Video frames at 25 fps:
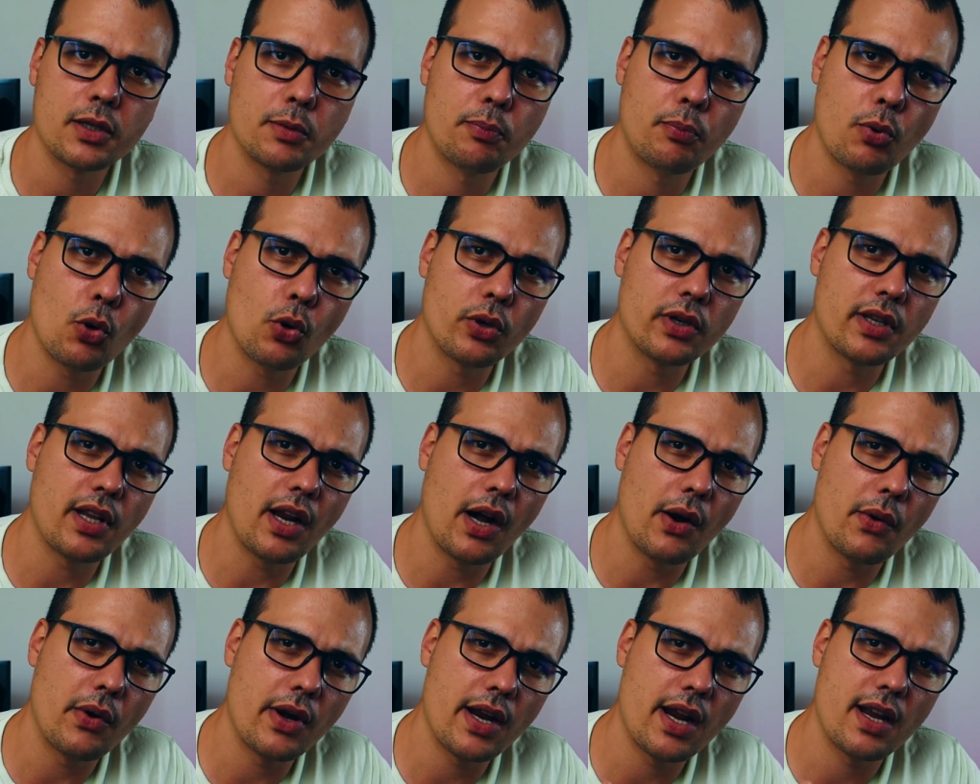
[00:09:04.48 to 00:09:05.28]
the port
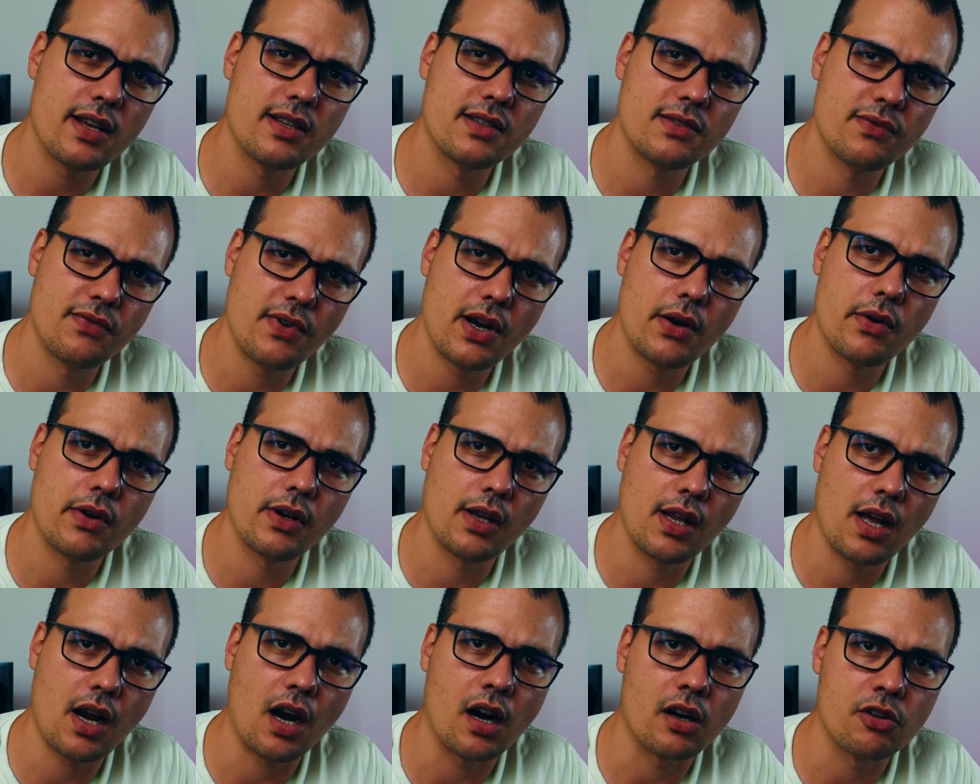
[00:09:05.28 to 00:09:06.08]
area is very
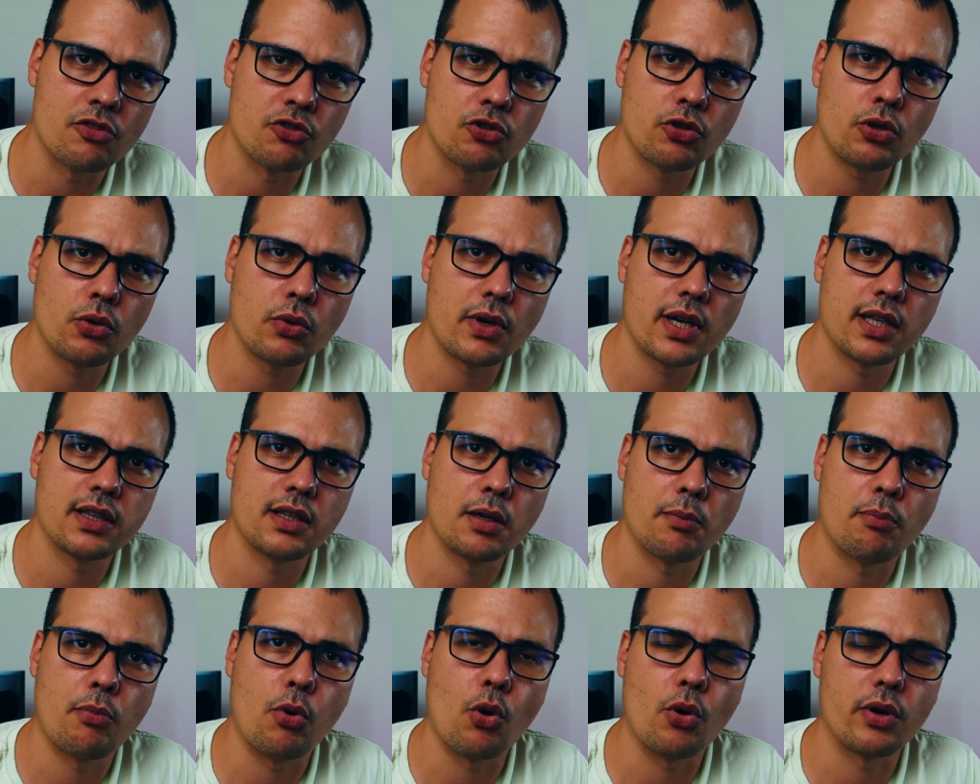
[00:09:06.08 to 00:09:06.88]
large. Look at
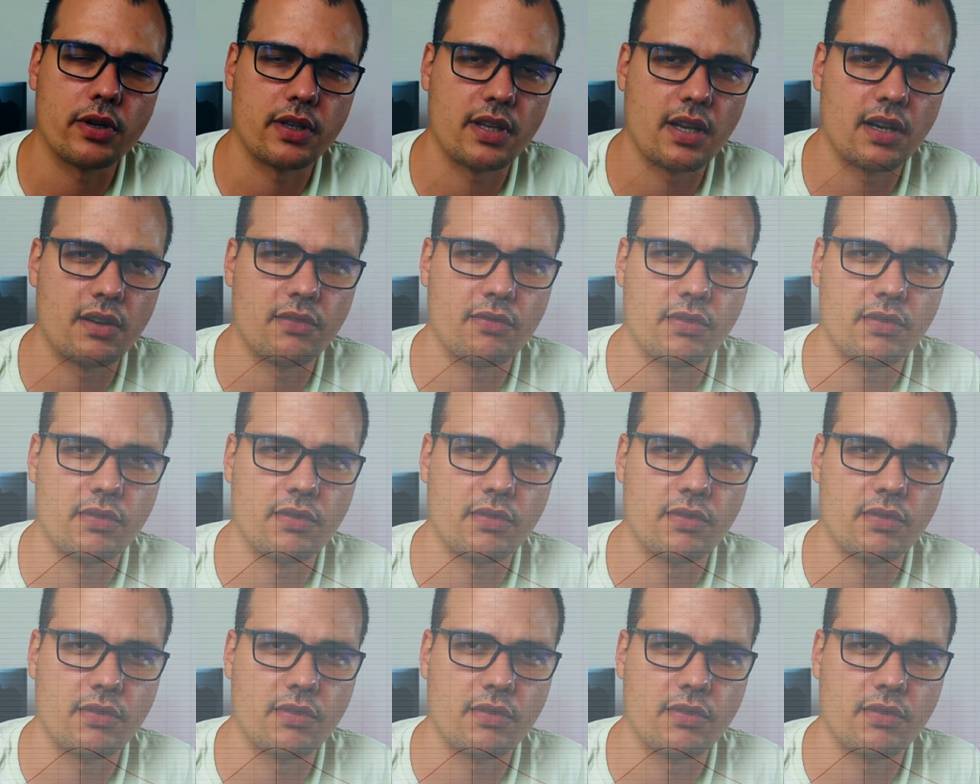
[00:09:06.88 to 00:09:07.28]
the port air